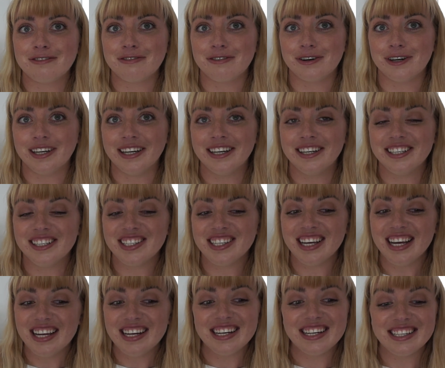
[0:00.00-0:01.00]
four years
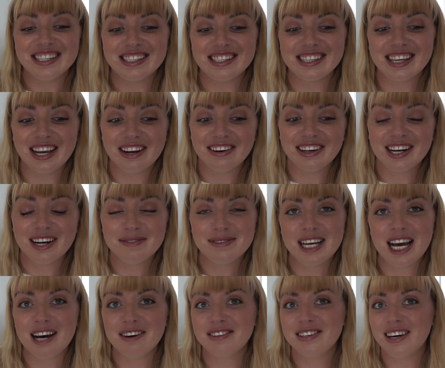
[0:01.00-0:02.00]
and is gearing up
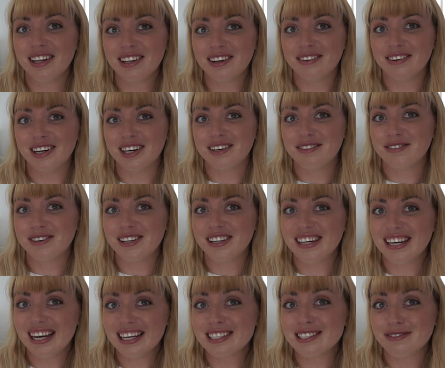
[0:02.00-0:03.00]
to have another one for the
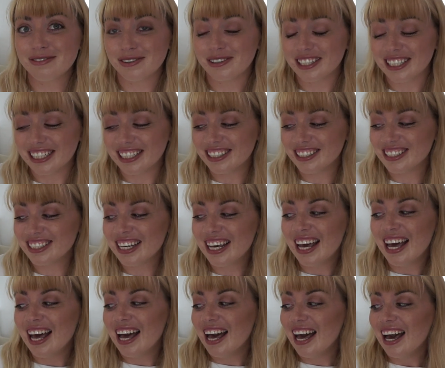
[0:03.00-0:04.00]
next four years.
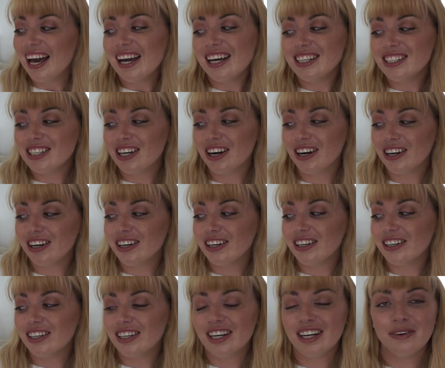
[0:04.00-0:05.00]
And
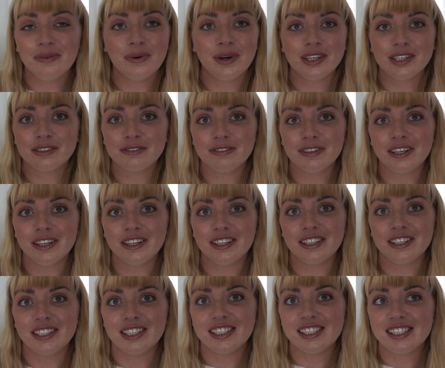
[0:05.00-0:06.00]
her
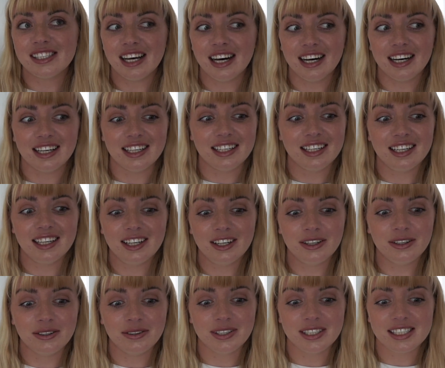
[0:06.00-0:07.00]
wonderful son,
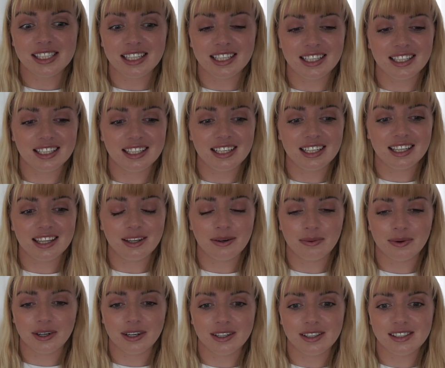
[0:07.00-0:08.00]
who is in the
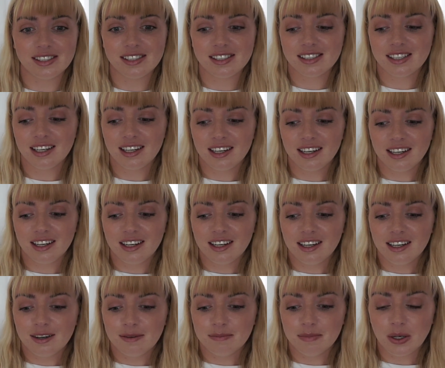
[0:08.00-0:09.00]
world's
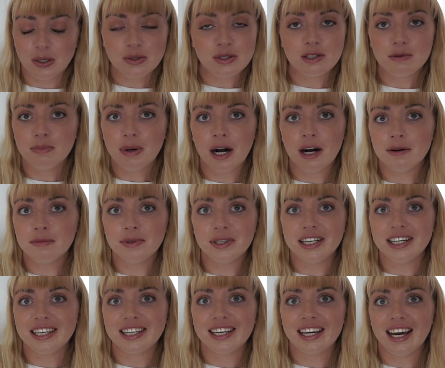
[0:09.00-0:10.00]
most
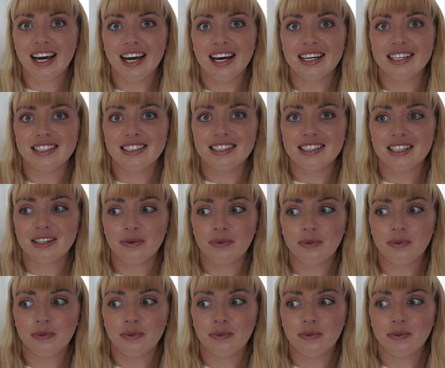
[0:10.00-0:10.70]
public and,